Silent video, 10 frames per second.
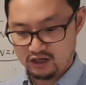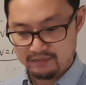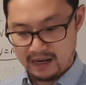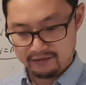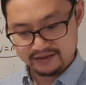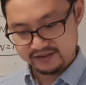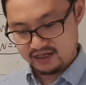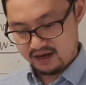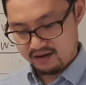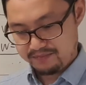about this
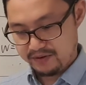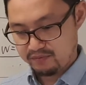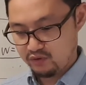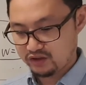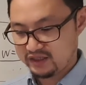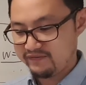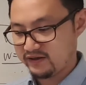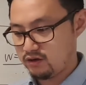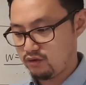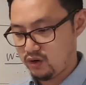bit more
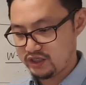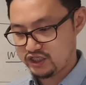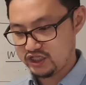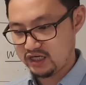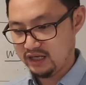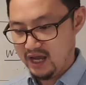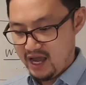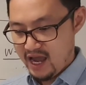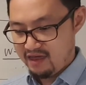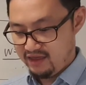difficult question.
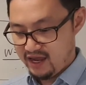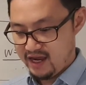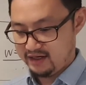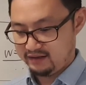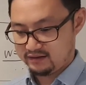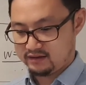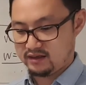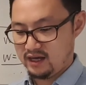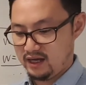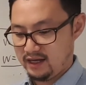And then
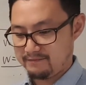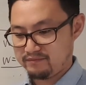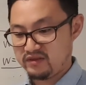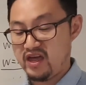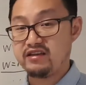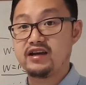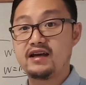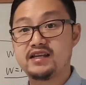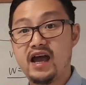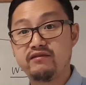you guys
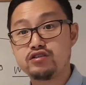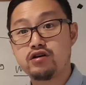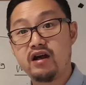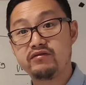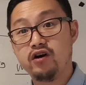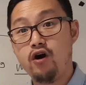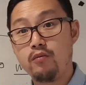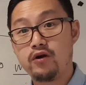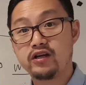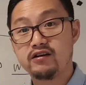can have a try of the
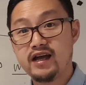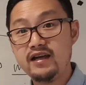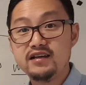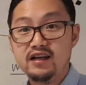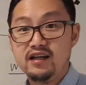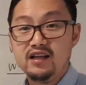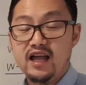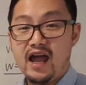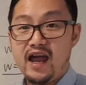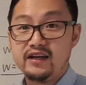homework, okay?
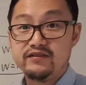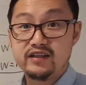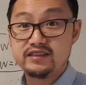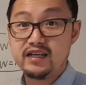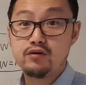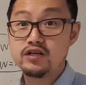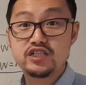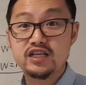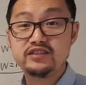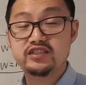And if there's any
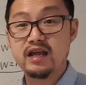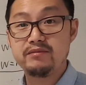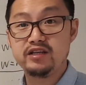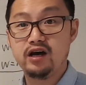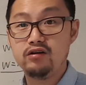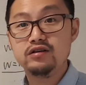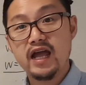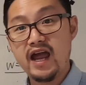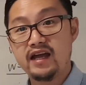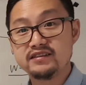questions, just let me know
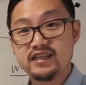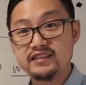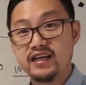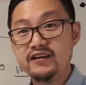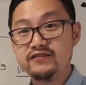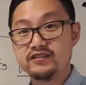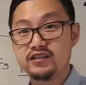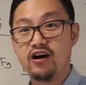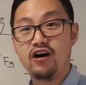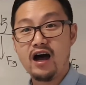and stay safe. So
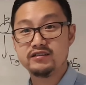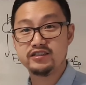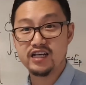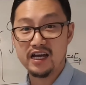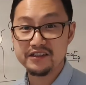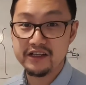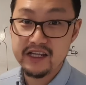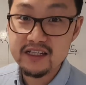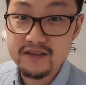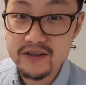I'll see you guys in the
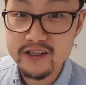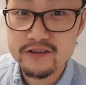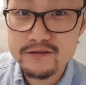next video.